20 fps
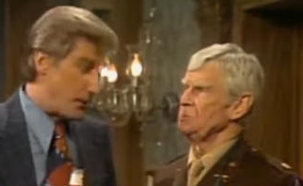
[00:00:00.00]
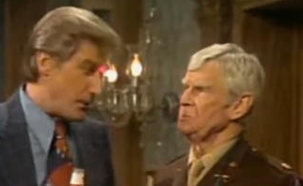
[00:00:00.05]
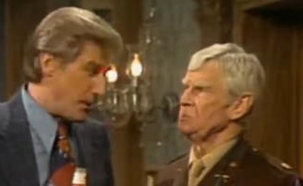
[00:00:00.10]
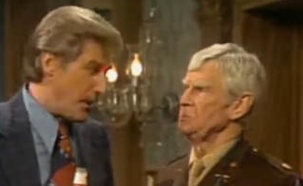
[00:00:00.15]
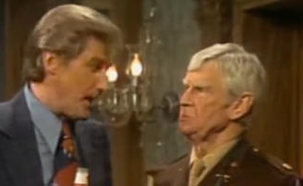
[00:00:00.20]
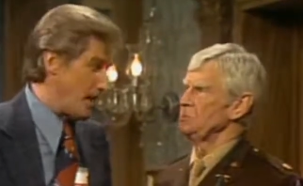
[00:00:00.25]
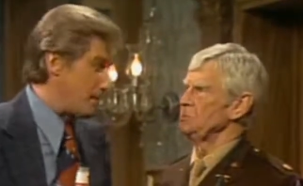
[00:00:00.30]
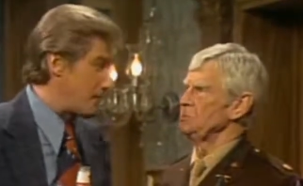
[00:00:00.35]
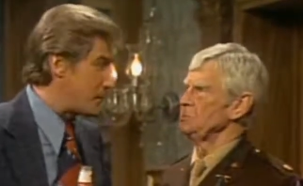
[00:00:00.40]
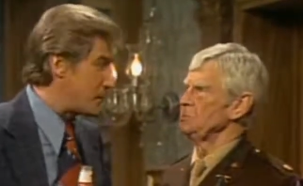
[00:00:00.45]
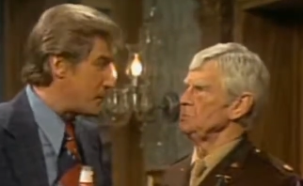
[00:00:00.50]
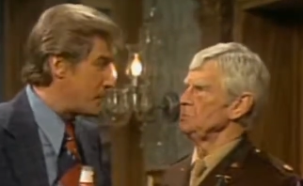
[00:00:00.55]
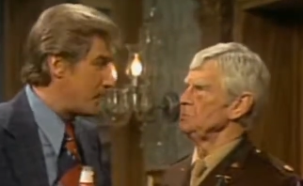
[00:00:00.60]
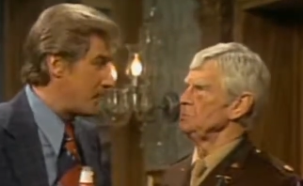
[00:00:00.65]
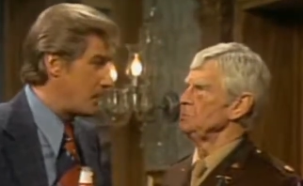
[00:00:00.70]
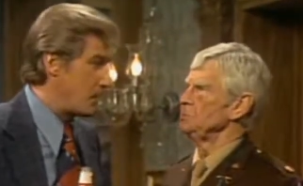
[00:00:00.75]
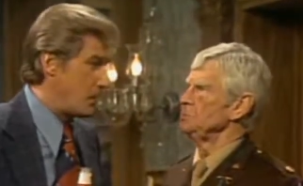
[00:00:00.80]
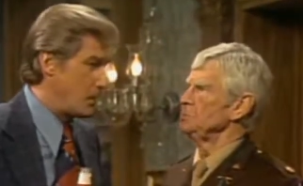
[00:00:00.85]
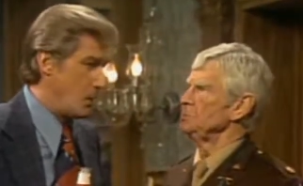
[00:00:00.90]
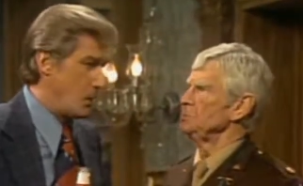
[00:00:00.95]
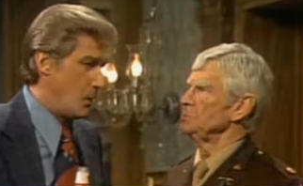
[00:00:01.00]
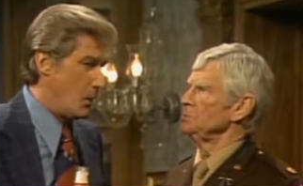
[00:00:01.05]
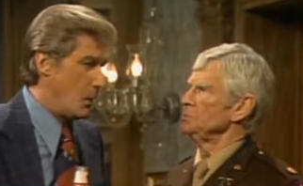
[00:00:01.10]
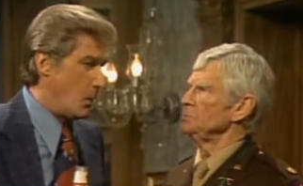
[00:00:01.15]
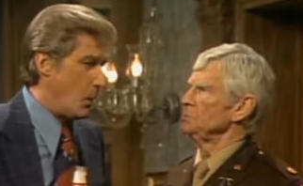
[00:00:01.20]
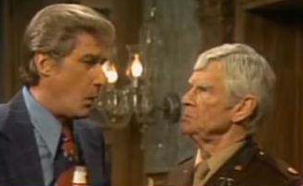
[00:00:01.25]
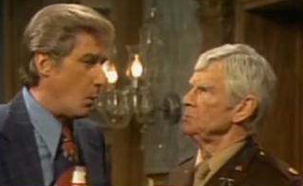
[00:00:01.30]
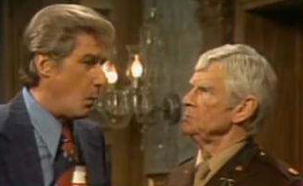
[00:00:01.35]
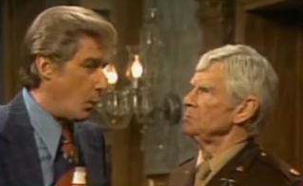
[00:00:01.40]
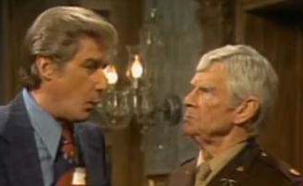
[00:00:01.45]
Speaker 1: Gramps,
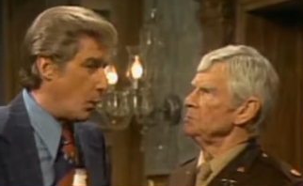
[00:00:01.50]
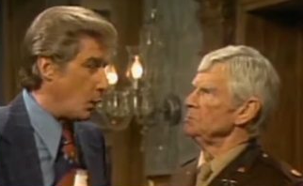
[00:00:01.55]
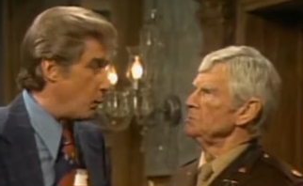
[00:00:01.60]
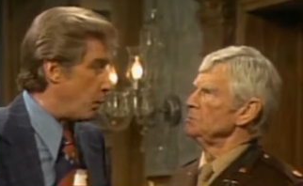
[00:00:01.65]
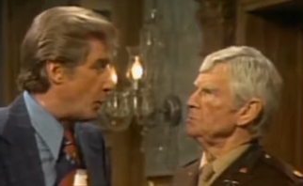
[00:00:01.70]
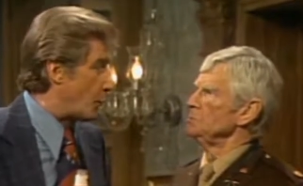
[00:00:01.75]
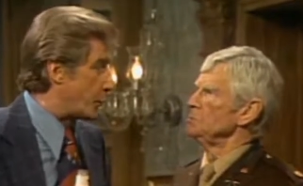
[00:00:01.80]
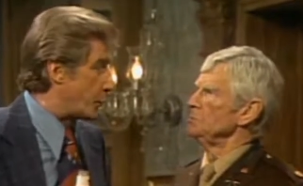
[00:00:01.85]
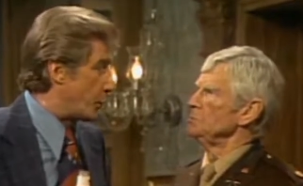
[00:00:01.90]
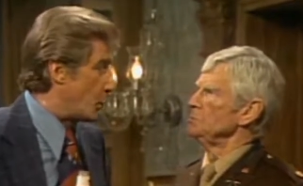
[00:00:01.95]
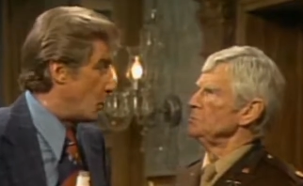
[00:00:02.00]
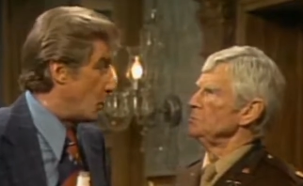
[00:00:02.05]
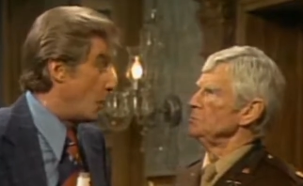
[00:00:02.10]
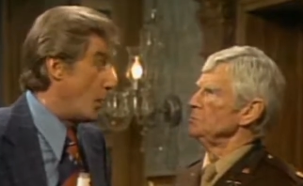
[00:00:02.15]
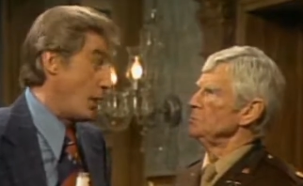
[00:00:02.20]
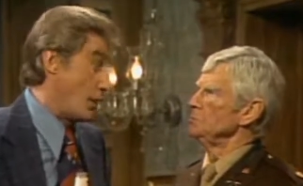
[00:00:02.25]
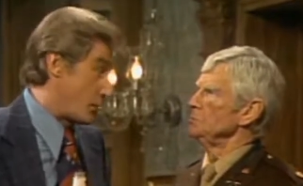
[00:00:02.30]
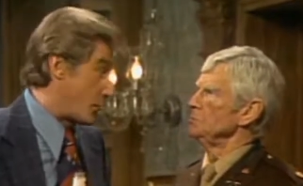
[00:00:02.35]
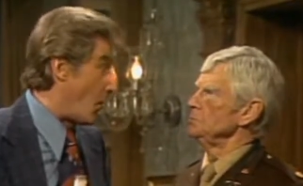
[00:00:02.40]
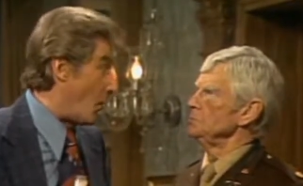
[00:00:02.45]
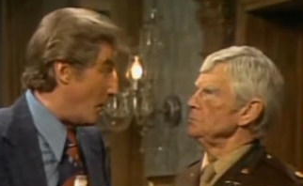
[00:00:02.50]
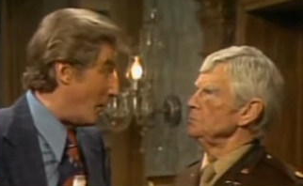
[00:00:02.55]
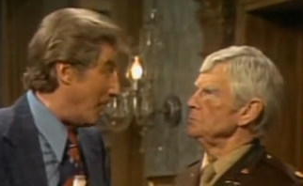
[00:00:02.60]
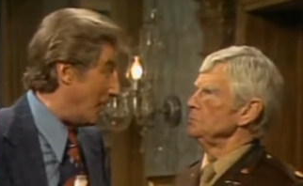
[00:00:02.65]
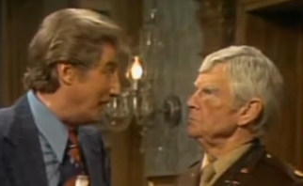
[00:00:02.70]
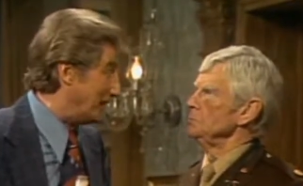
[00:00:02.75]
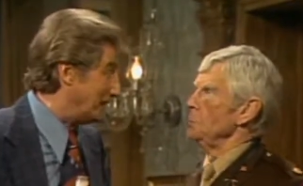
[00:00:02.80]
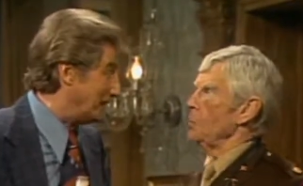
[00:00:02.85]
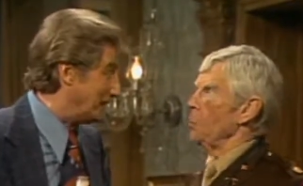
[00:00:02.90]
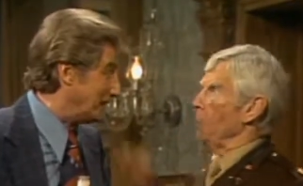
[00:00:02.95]
World War II is
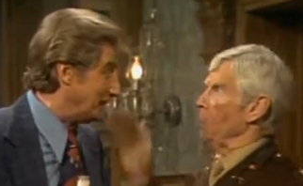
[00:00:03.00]
over.